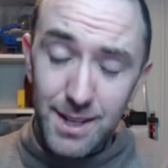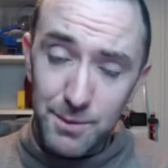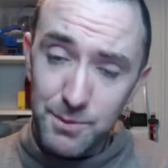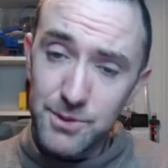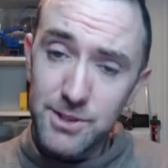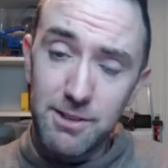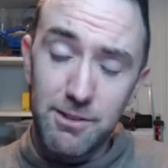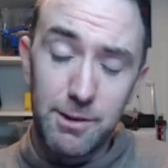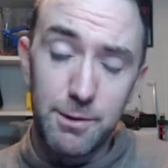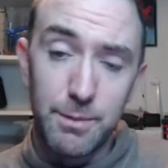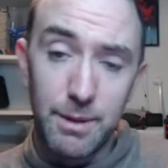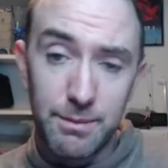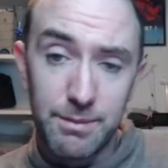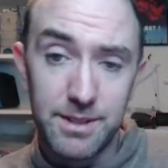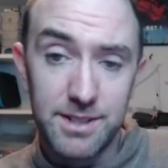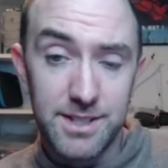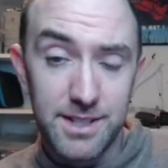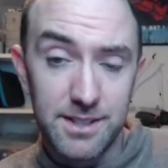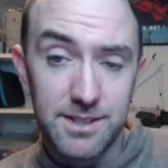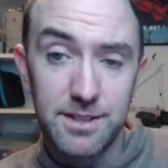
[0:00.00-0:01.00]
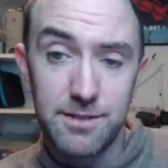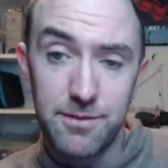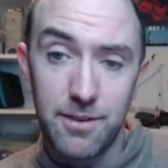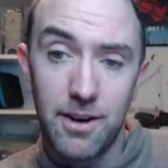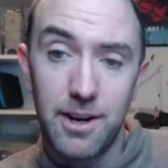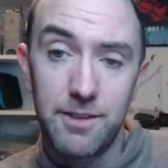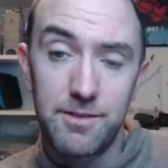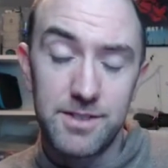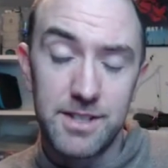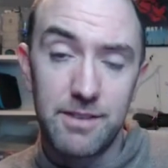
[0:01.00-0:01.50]
it's giving you about
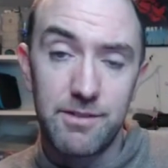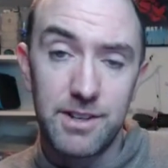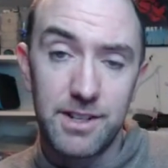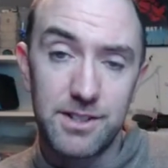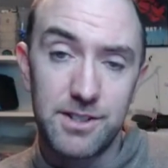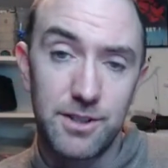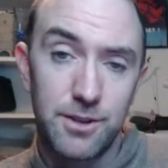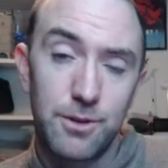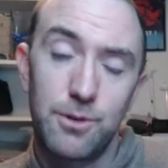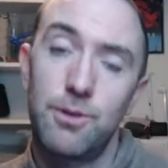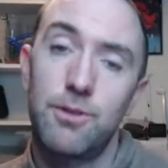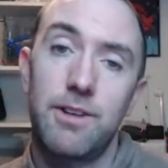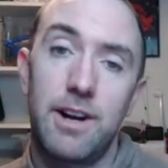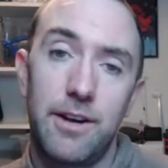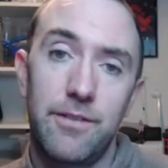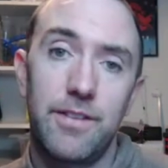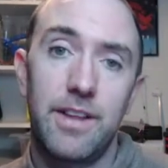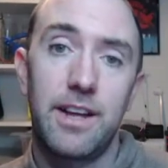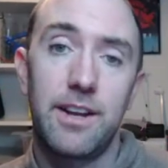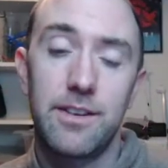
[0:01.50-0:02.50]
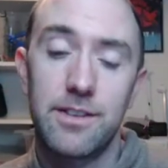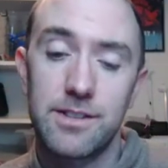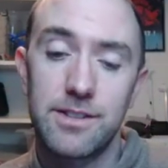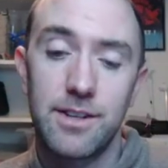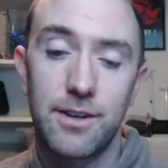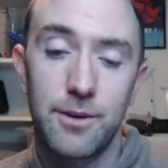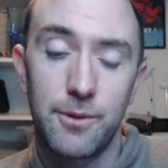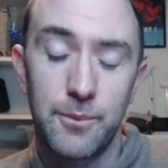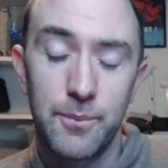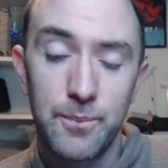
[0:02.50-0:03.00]
65, 72 around then.
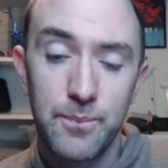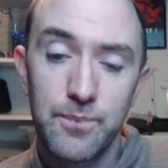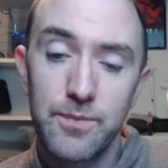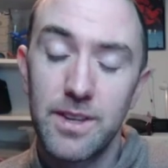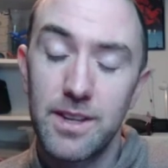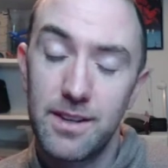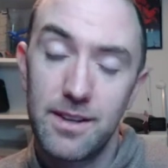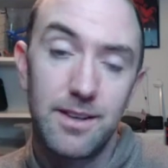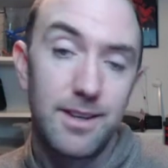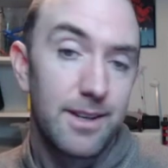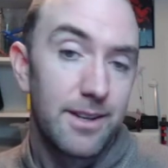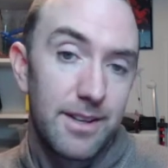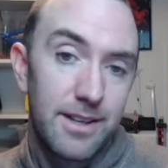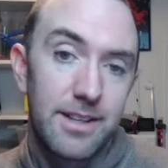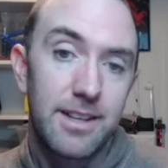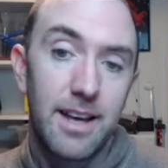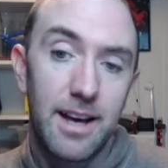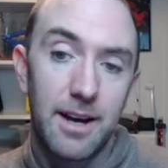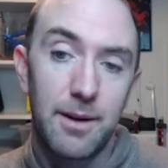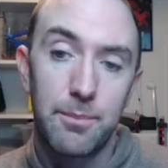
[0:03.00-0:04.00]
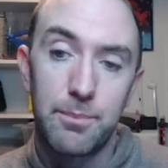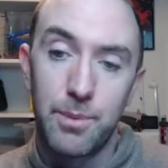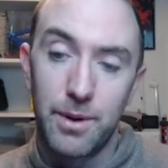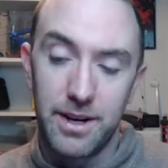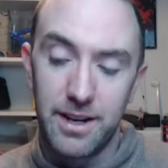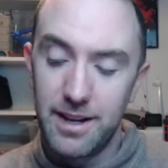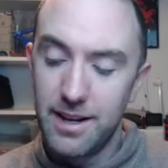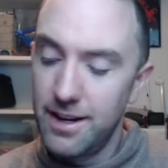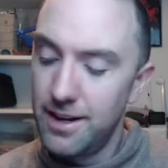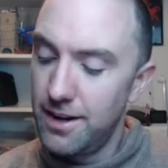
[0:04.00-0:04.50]
So yeah,
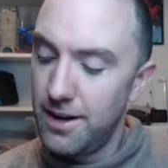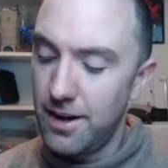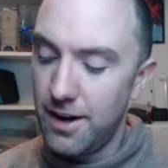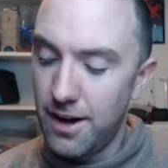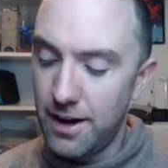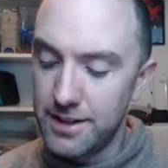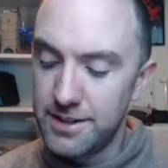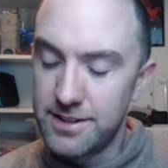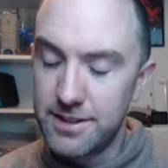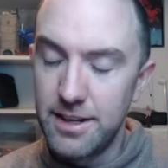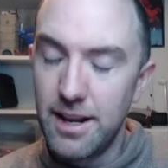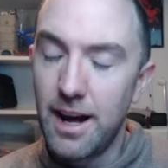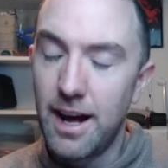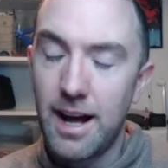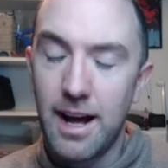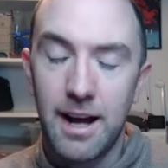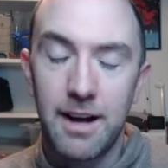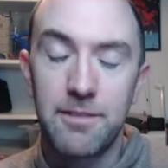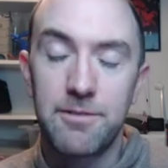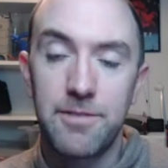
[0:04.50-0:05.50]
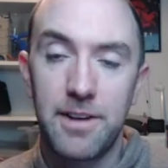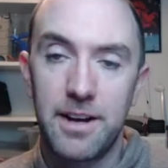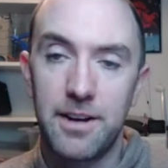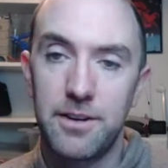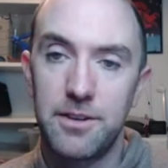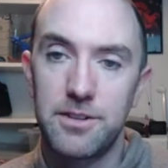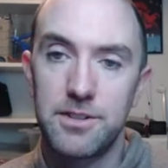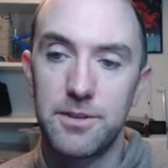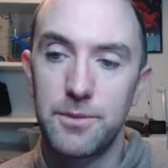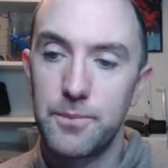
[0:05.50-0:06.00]
but I have
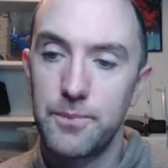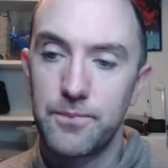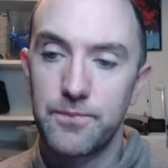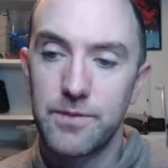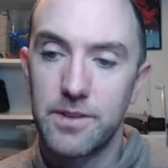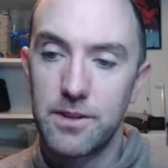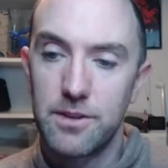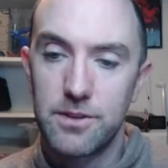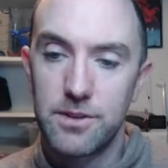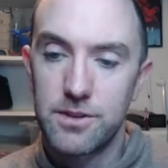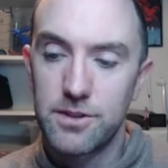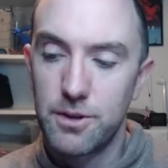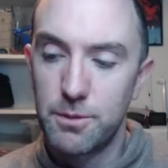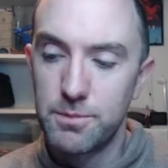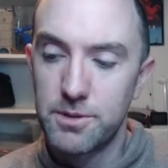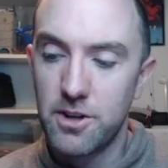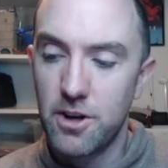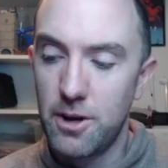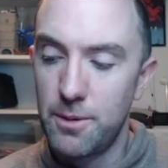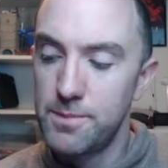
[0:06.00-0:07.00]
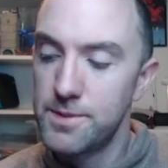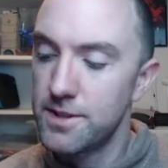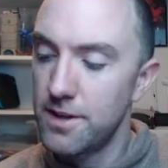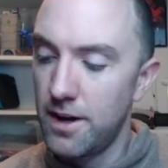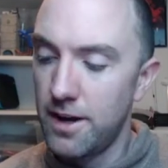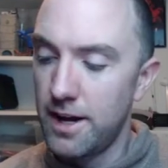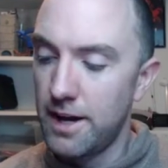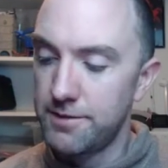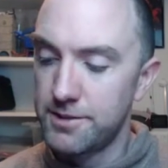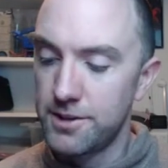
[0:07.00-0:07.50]
found sometimes
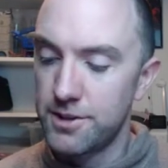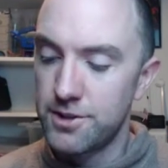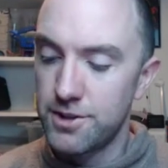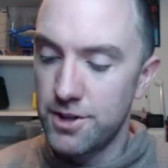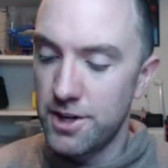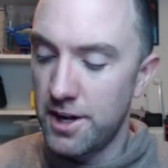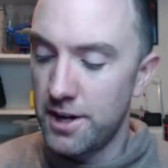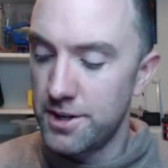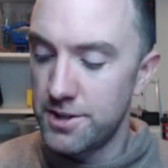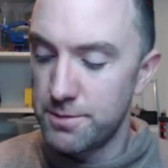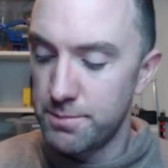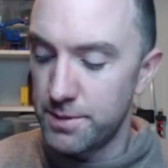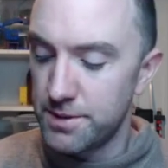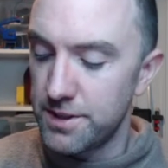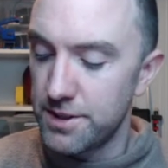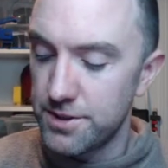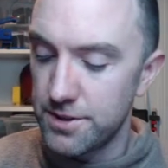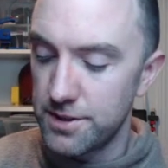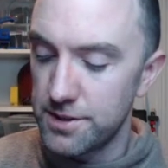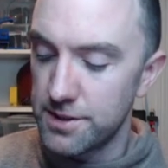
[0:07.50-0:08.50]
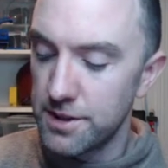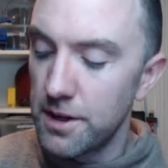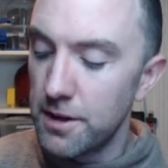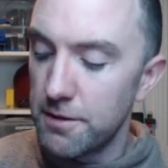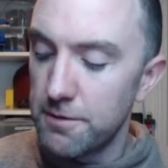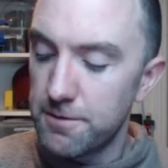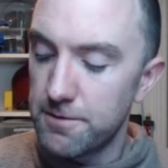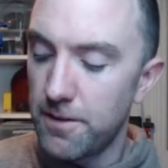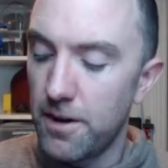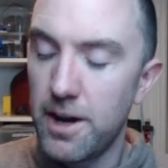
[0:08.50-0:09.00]
I have to change positions
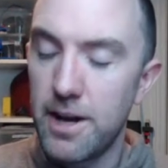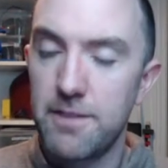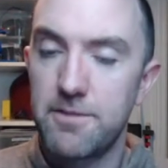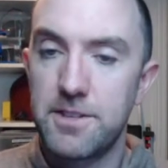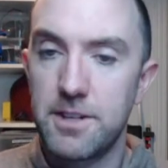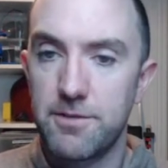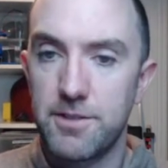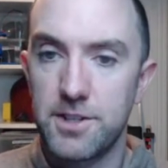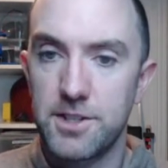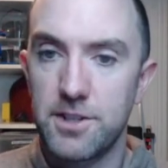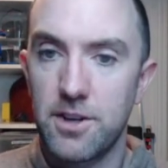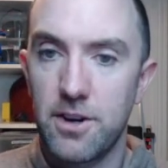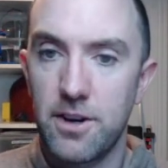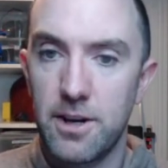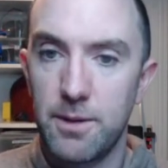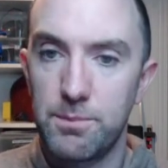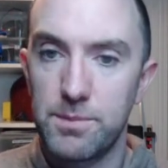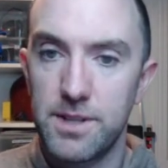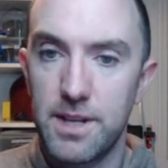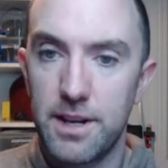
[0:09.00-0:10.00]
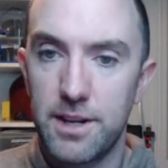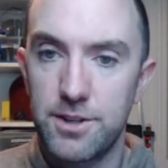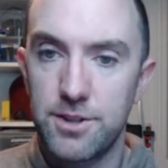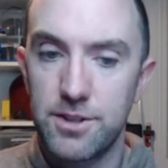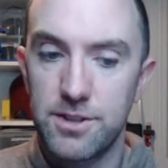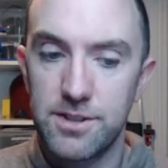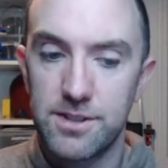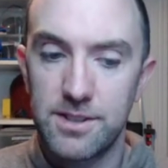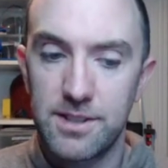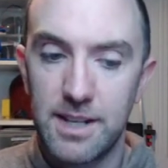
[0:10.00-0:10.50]
five different times and I
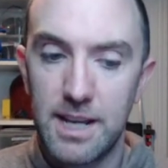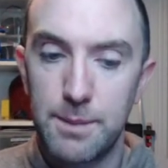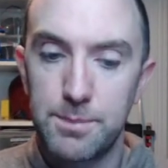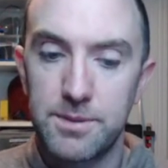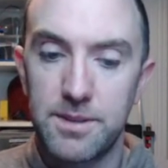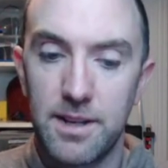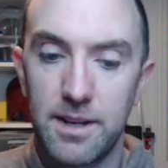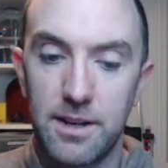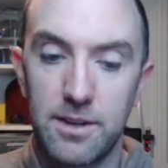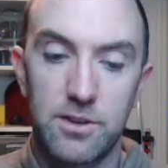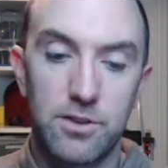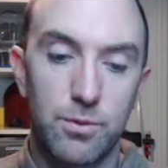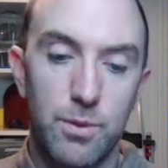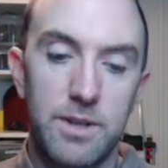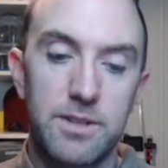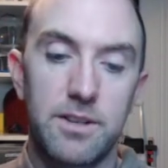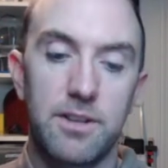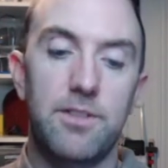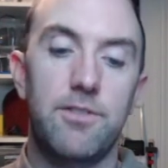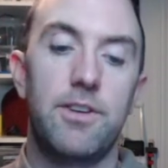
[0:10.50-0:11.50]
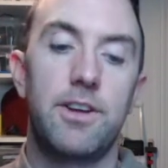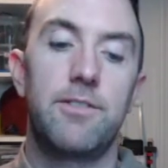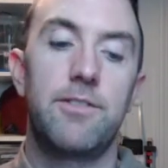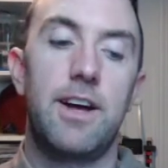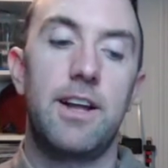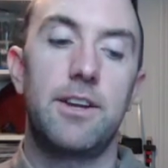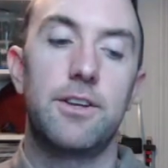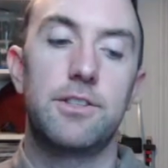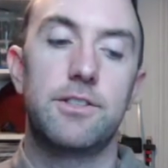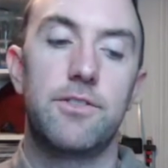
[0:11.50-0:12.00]
just keep saying 23
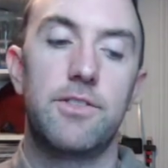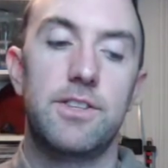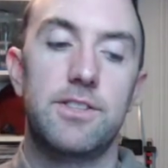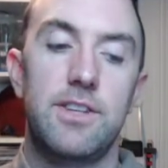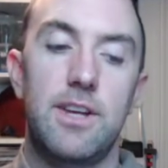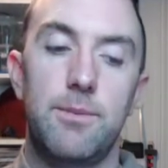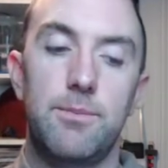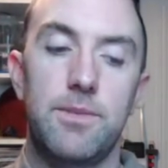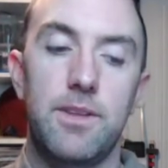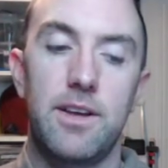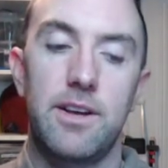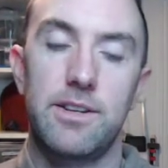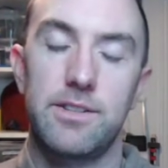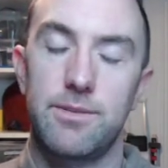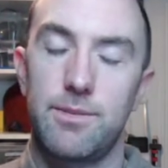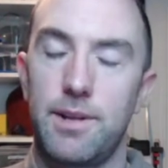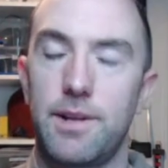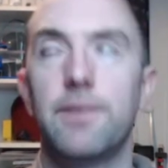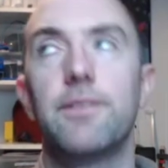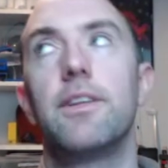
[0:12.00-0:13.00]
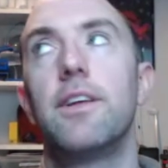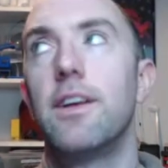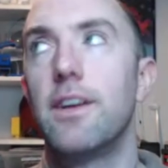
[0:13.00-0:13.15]
values of the same thing. So like